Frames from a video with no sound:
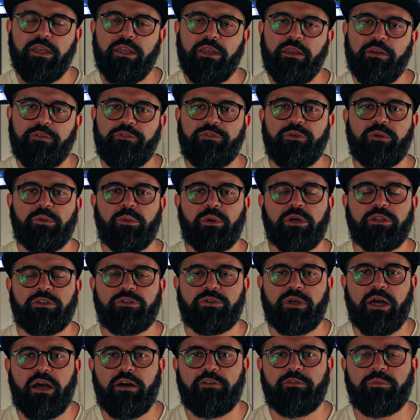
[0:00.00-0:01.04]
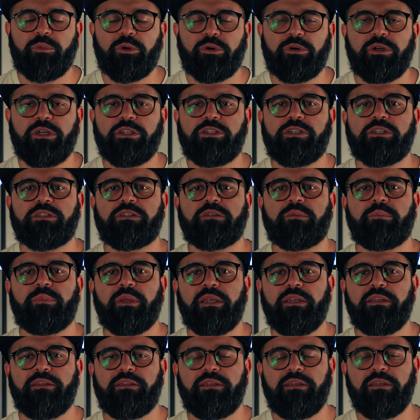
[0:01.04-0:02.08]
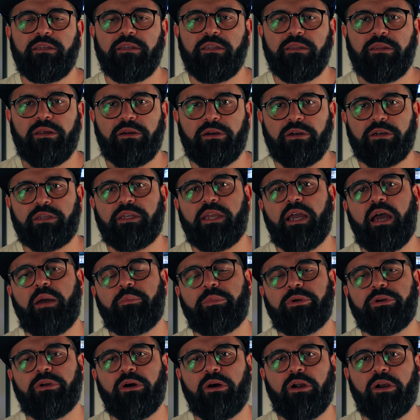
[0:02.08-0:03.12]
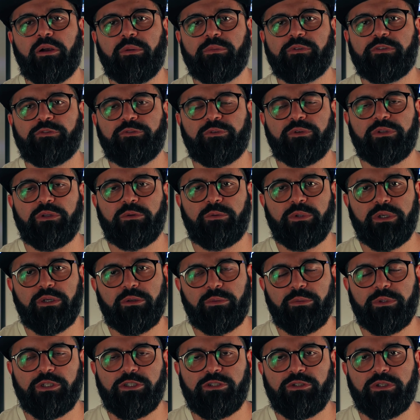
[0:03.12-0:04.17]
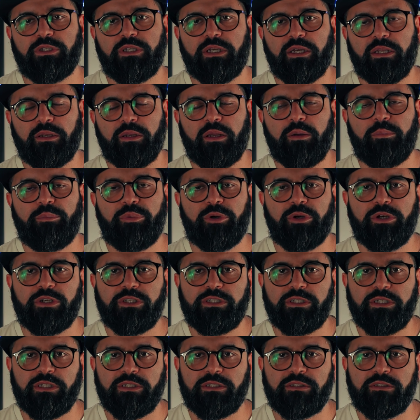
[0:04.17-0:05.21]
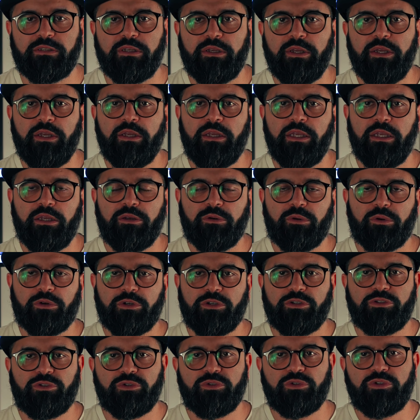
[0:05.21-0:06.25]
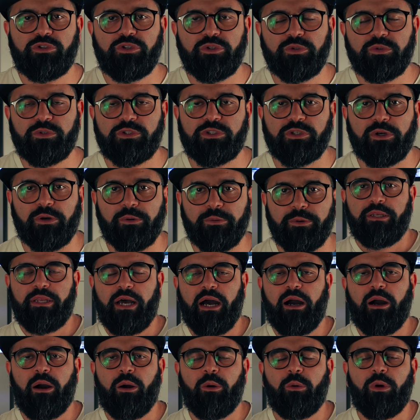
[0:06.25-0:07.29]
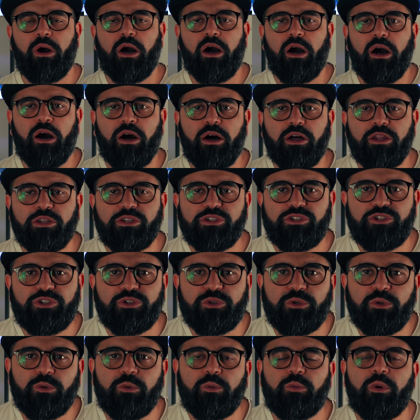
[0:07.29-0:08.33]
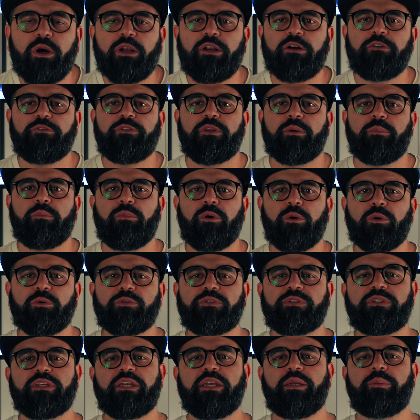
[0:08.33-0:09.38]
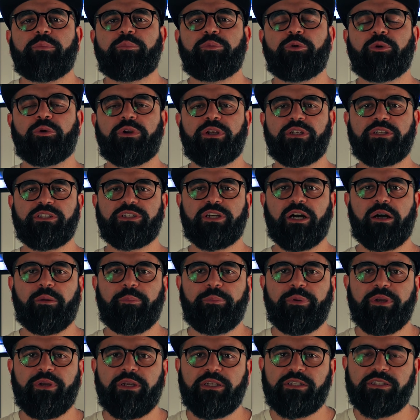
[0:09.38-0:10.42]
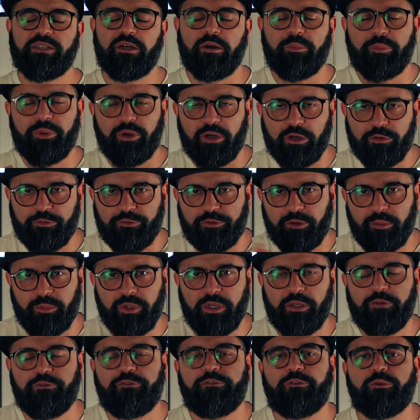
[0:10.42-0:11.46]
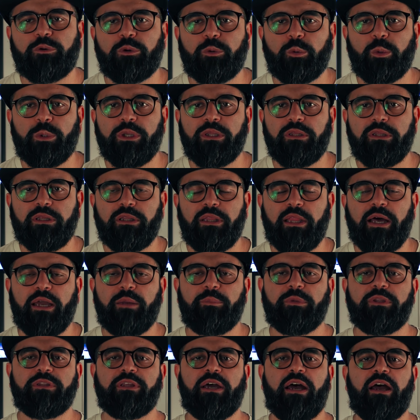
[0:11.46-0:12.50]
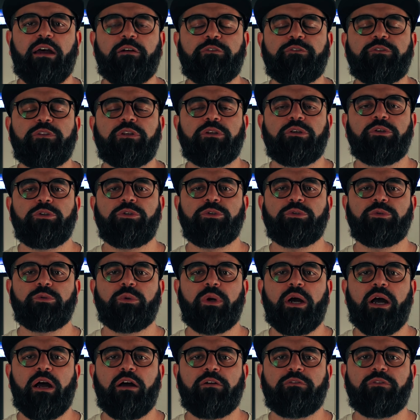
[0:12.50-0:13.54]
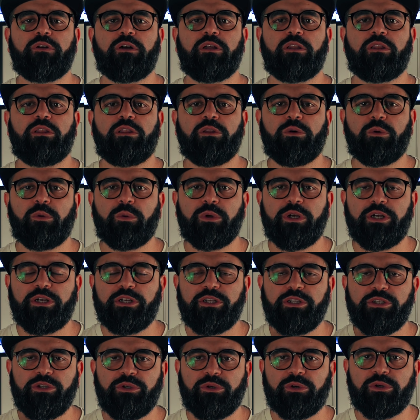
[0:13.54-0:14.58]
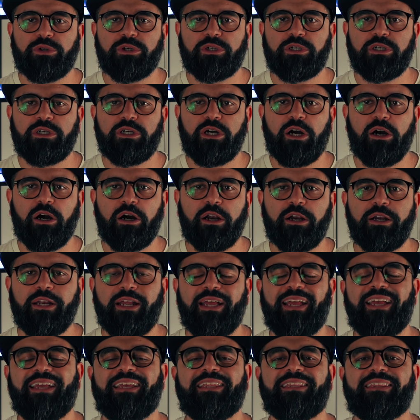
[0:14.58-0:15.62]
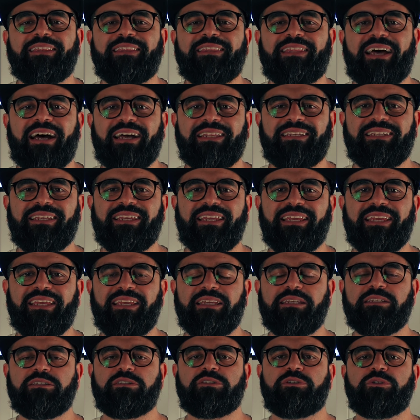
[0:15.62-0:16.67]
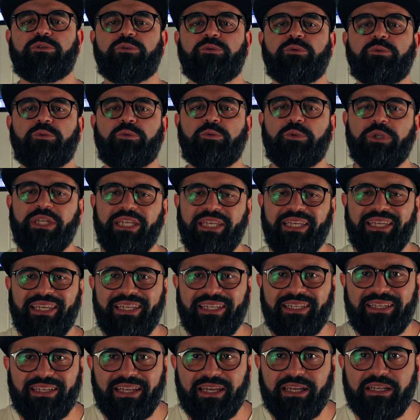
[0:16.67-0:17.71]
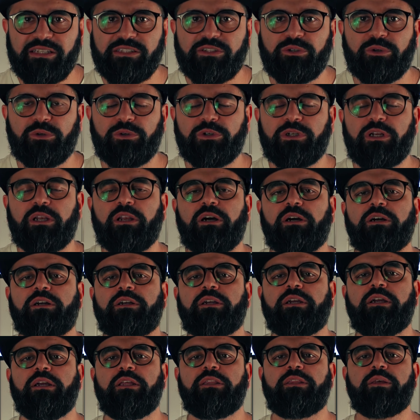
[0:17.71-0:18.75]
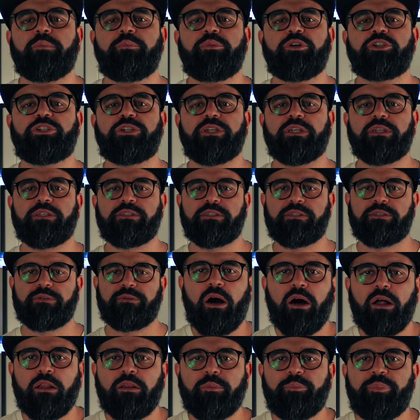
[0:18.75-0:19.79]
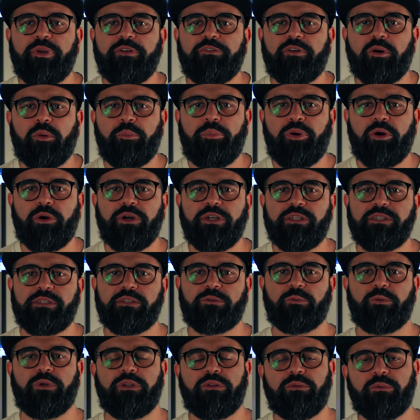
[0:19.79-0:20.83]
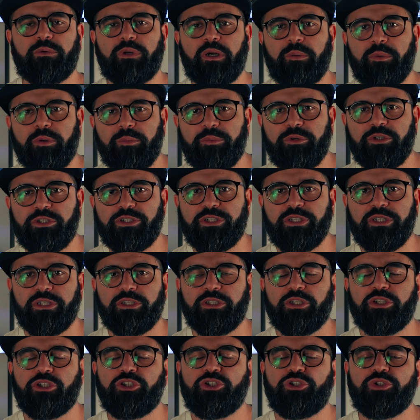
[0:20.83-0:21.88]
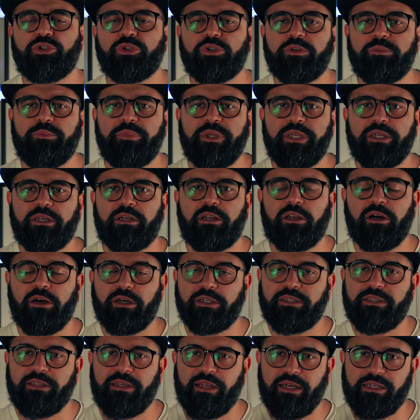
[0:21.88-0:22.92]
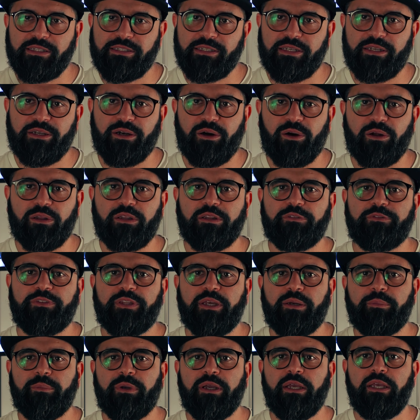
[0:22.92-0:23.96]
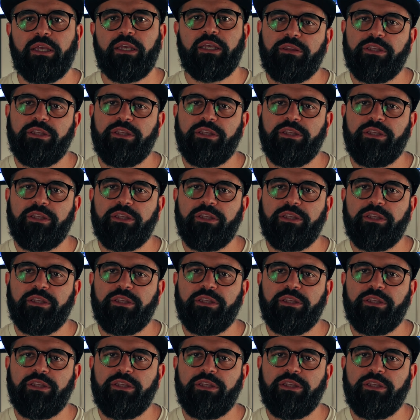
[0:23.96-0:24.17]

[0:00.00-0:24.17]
If you want to have more adjustability, there are camber arms for the rear which you can purchase in order to do so. Now on to one of the most important topics apart from a four-wheel alignment after you have lowered your car, and that is to re-index or clock the bushings. All pivot points with rubber bushing should be clocked, and I say all of them.